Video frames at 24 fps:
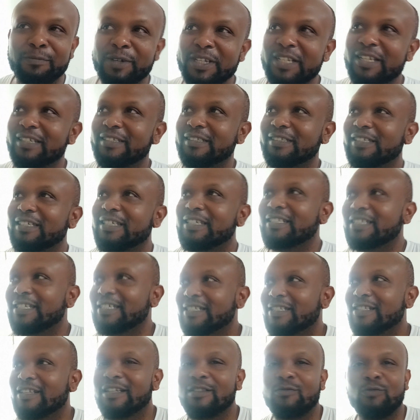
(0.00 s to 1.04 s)
just say it,
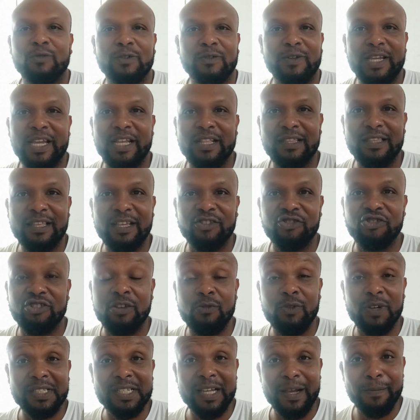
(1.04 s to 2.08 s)
it's not intentionally
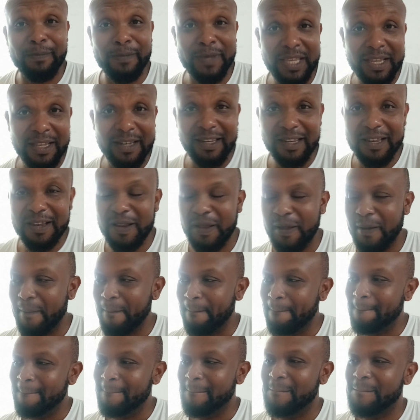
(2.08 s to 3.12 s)
what I mean,
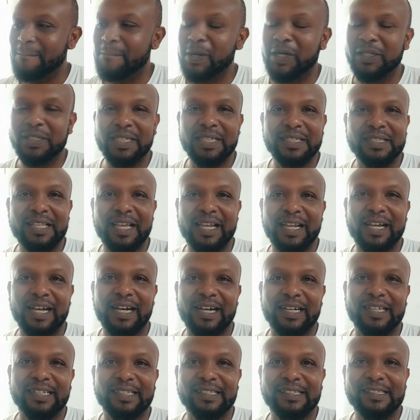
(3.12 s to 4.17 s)
but it's like
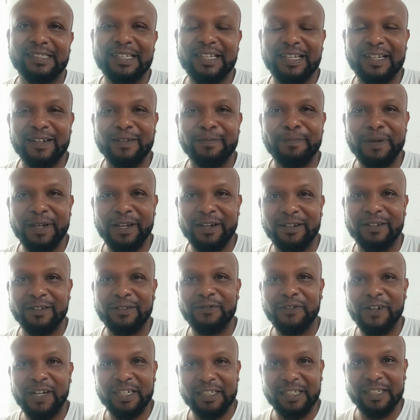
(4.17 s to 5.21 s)
a single parent
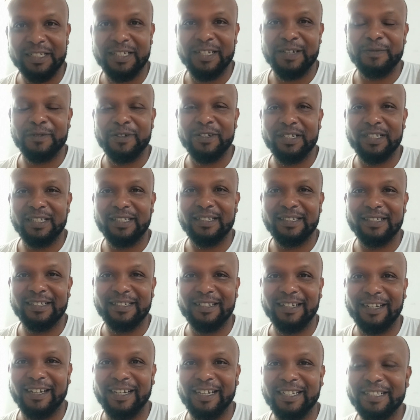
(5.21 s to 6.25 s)
father and a boy. All
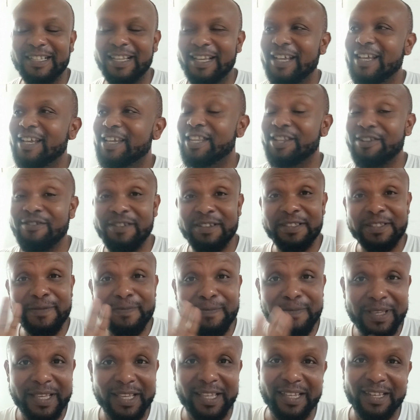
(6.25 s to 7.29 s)
right, the reason
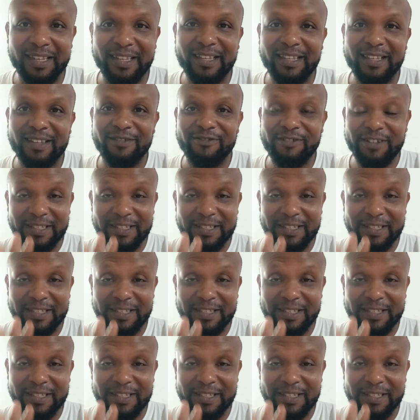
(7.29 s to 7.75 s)
being